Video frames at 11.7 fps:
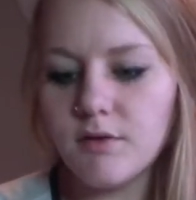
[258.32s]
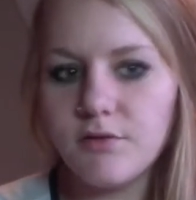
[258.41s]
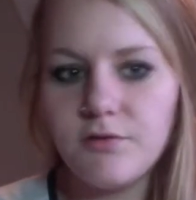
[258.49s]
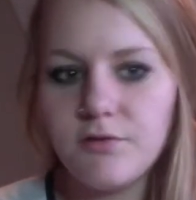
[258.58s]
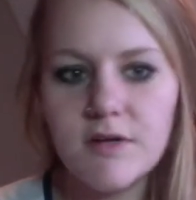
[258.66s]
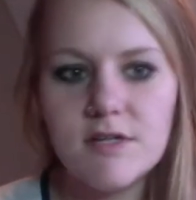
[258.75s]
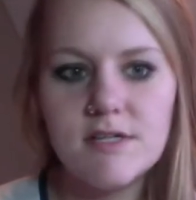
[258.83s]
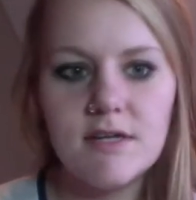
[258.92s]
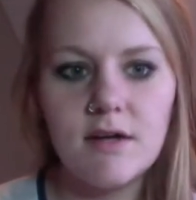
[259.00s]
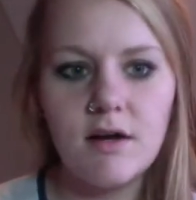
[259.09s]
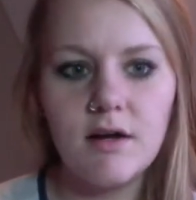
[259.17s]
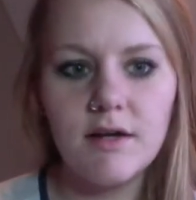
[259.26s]
first
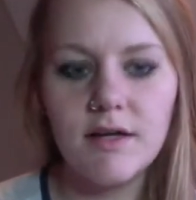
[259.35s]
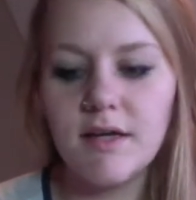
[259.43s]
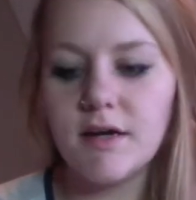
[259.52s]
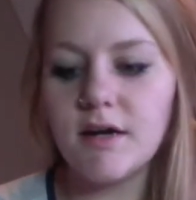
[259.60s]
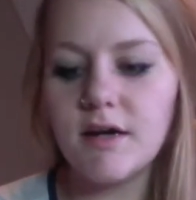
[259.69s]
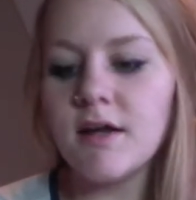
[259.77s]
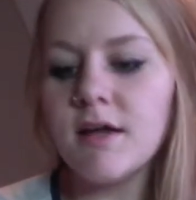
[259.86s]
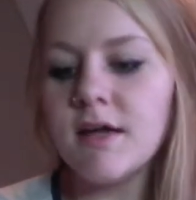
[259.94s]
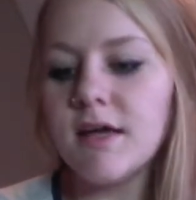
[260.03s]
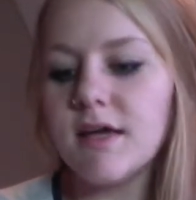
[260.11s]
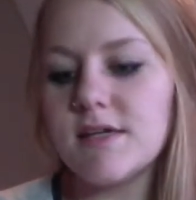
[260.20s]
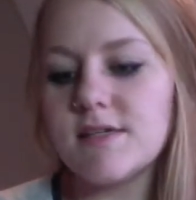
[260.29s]
thing on here
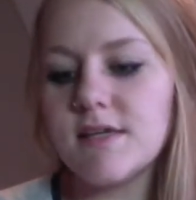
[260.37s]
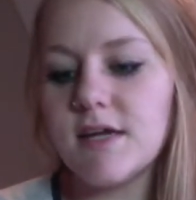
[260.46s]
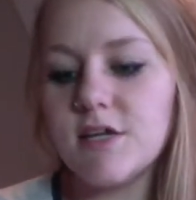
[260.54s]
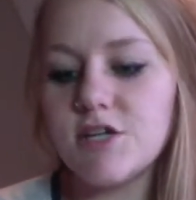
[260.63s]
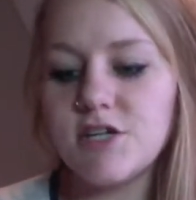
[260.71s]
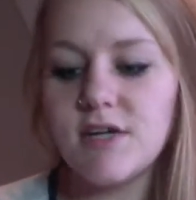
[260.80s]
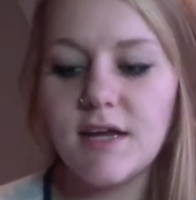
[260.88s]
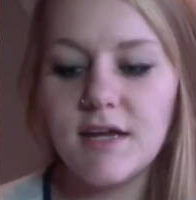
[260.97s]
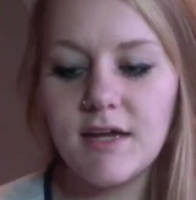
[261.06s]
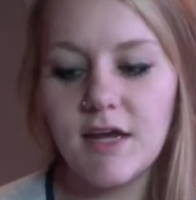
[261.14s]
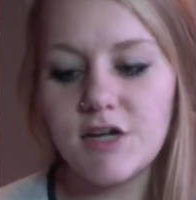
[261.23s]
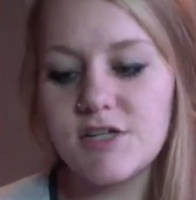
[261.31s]
is initiate
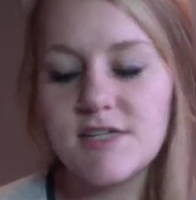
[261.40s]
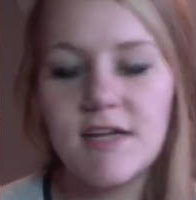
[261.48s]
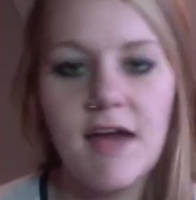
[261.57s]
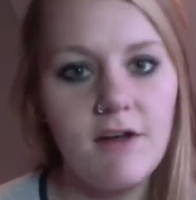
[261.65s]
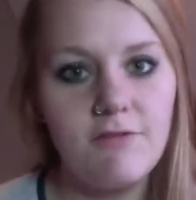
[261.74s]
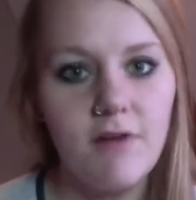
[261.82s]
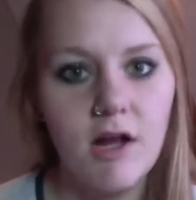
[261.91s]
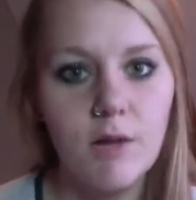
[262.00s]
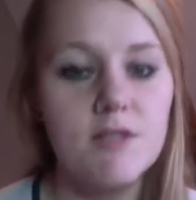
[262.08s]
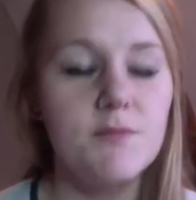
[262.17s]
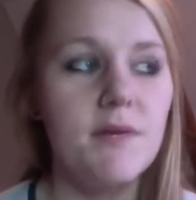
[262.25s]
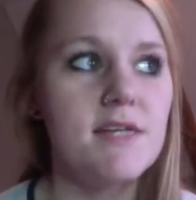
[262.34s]
connections and add
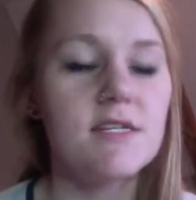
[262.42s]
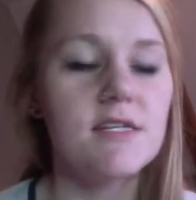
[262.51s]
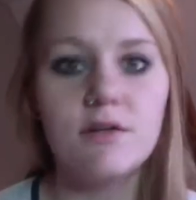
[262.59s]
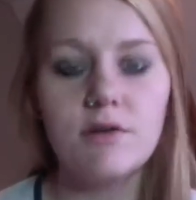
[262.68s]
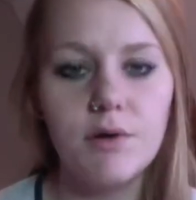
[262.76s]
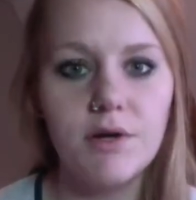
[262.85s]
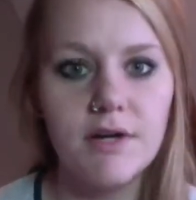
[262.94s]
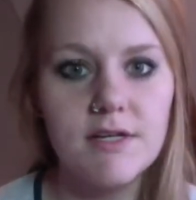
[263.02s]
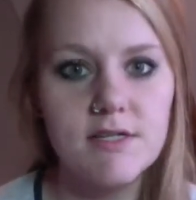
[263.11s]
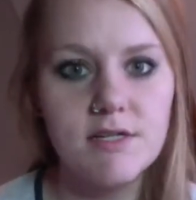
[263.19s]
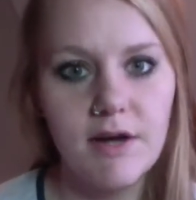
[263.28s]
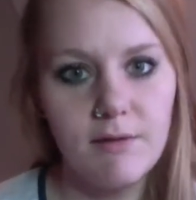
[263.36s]
followers. Basically grow your
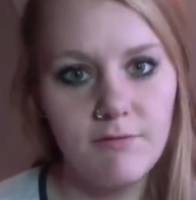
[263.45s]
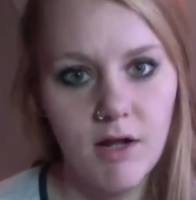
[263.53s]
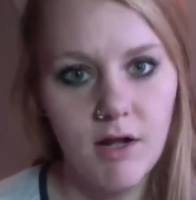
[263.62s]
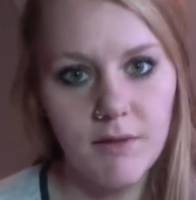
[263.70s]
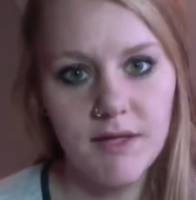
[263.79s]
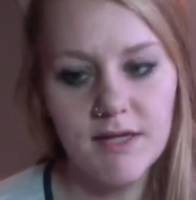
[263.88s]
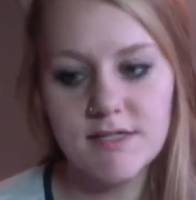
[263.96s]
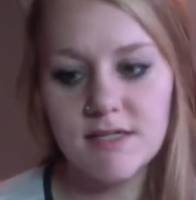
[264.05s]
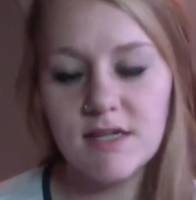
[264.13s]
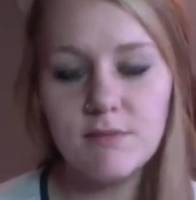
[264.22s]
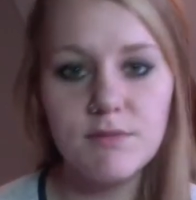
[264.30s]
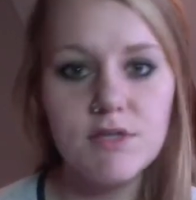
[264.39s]
Instagram following. And to
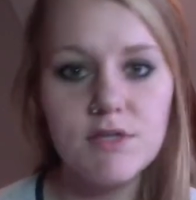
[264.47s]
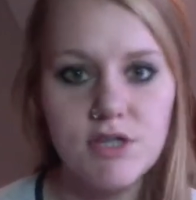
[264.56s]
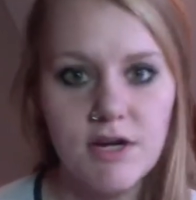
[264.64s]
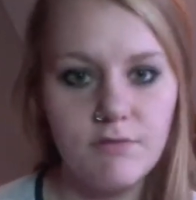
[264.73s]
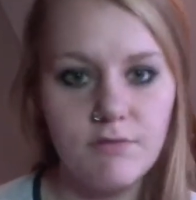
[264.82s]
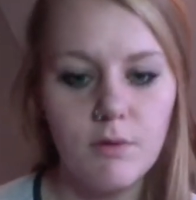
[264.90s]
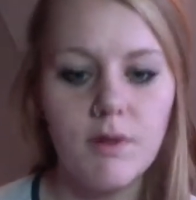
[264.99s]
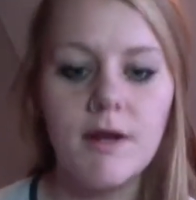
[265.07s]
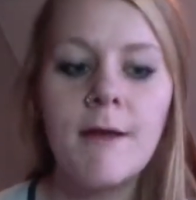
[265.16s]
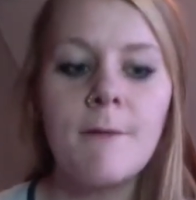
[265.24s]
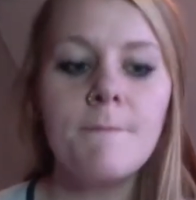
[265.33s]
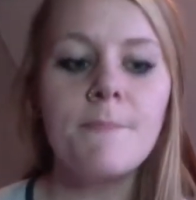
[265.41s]
keep this straightforward,
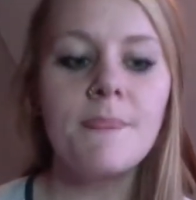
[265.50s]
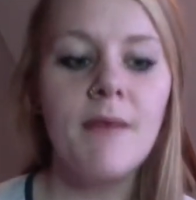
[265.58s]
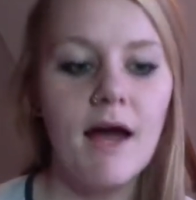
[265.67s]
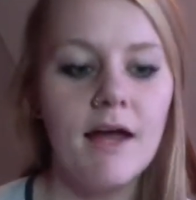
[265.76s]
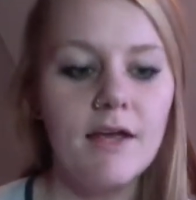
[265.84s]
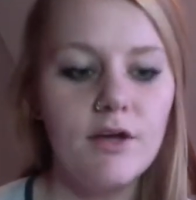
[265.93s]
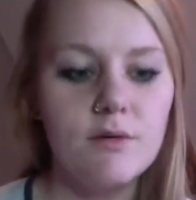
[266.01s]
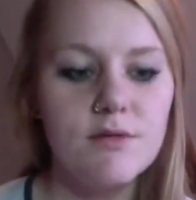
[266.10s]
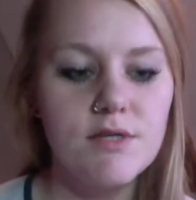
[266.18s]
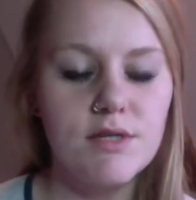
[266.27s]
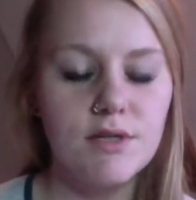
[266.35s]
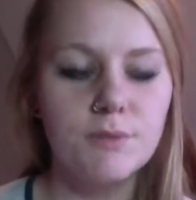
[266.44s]
I go
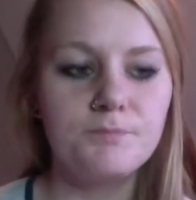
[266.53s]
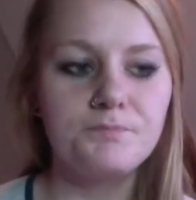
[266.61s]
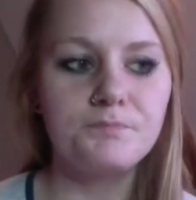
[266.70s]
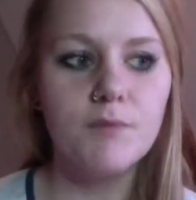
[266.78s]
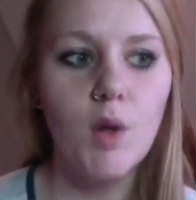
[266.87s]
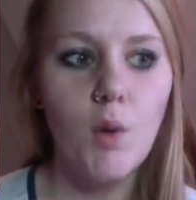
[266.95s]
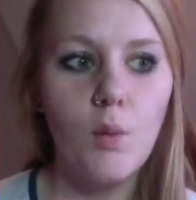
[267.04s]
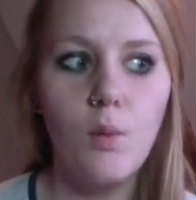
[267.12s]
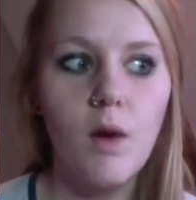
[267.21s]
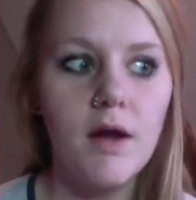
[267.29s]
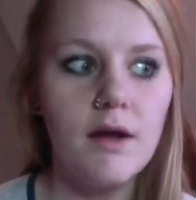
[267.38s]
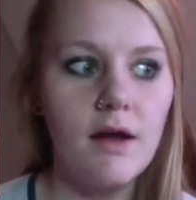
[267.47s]
to
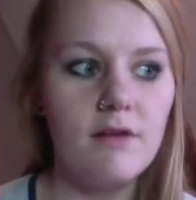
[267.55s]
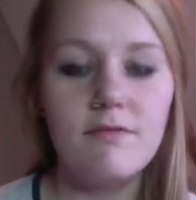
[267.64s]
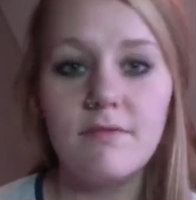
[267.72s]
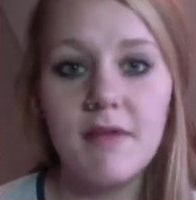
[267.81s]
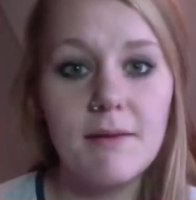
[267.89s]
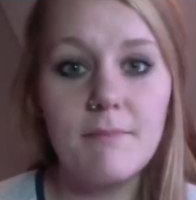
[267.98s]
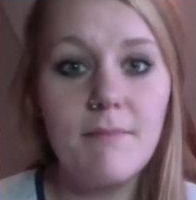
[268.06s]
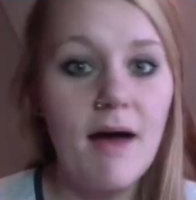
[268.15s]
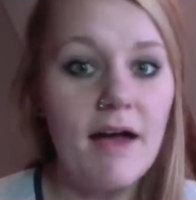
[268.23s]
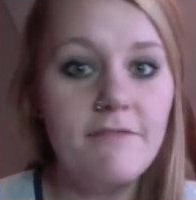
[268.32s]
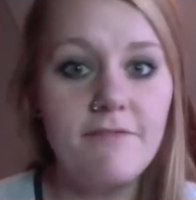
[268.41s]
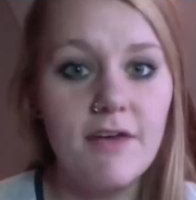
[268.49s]
one of like
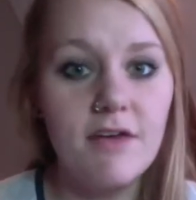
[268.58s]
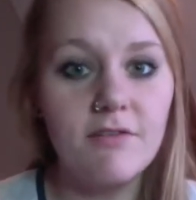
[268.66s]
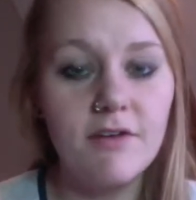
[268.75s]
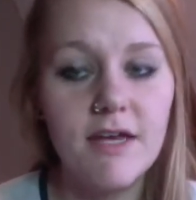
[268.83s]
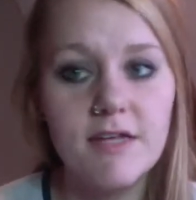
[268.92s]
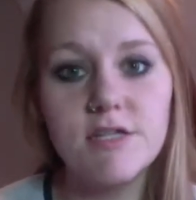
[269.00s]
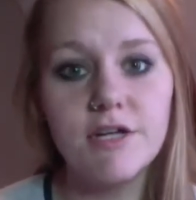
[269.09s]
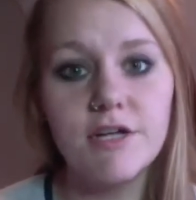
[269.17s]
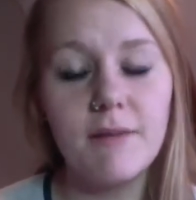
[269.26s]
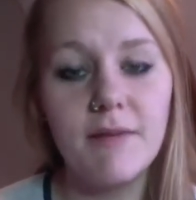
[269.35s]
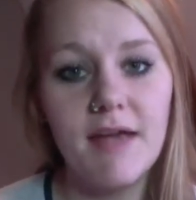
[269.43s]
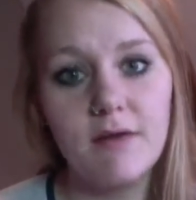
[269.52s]
my favorite
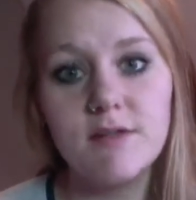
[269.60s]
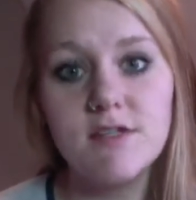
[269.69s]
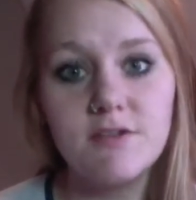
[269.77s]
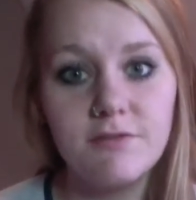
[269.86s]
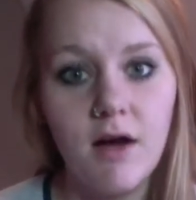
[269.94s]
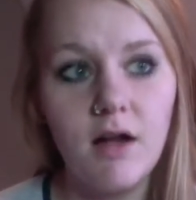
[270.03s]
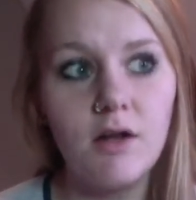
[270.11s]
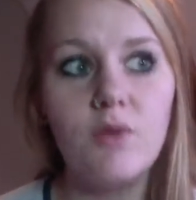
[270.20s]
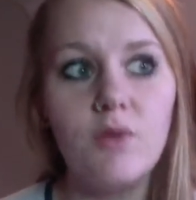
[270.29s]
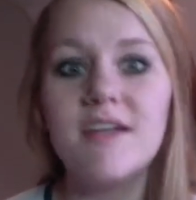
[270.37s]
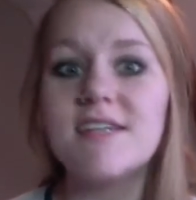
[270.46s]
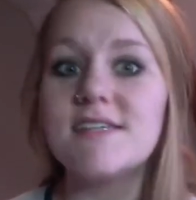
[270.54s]
Instagram accounts to follow
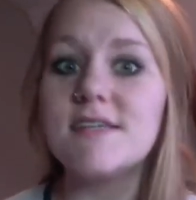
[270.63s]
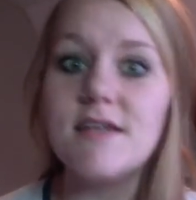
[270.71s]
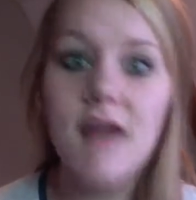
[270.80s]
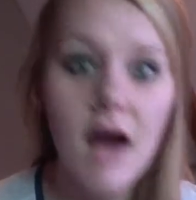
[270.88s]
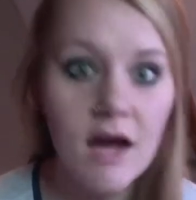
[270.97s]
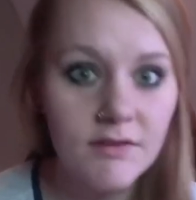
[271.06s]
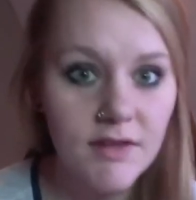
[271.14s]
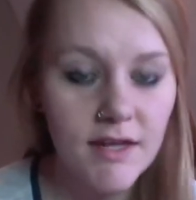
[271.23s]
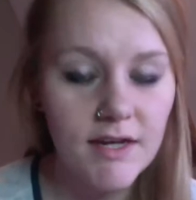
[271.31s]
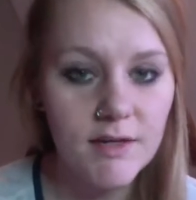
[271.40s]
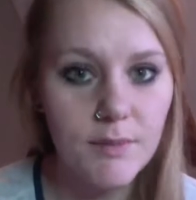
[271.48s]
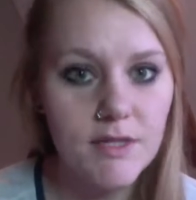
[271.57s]
that is not
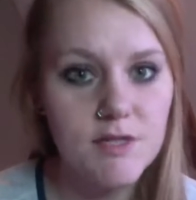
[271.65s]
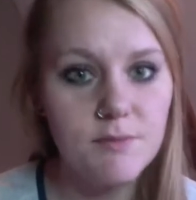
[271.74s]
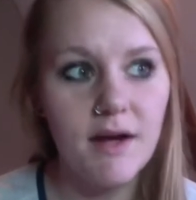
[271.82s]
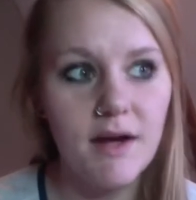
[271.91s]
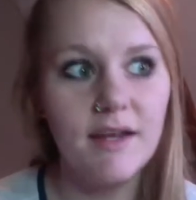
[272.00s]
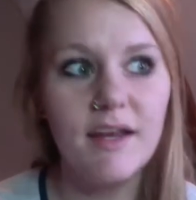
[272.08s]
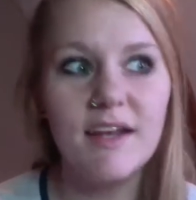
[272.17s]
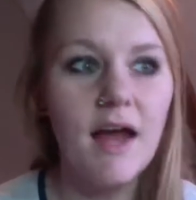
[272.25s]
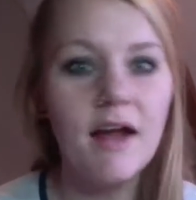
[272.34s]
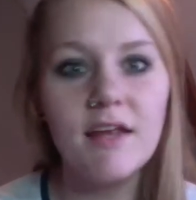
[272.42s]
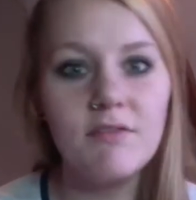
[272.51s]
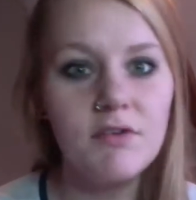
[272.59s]
related to Beachbody and
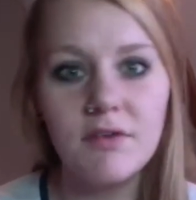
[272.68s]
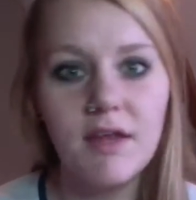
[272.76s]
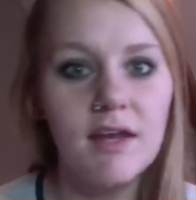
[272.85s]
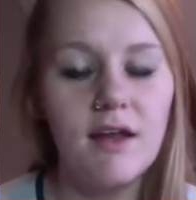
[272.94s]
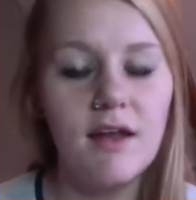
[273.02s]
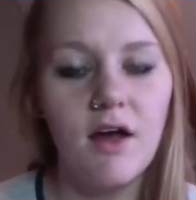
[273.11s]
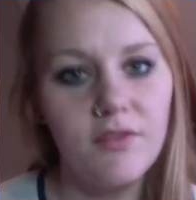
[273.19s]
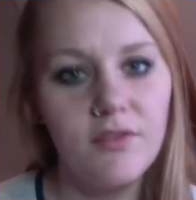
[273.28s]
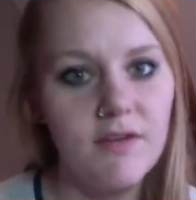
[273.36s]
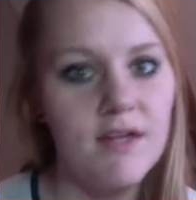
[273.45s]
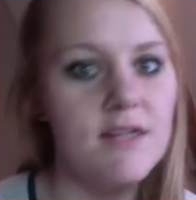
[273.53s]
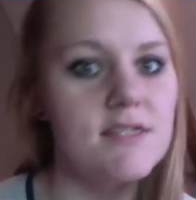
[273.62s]
not even related to health and
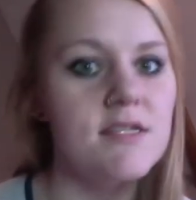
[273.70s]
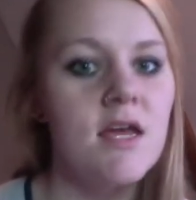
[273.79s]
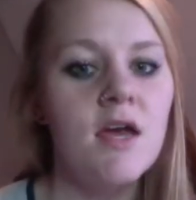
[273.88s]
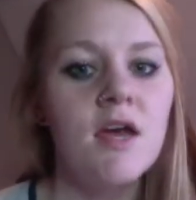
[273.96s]
fitness.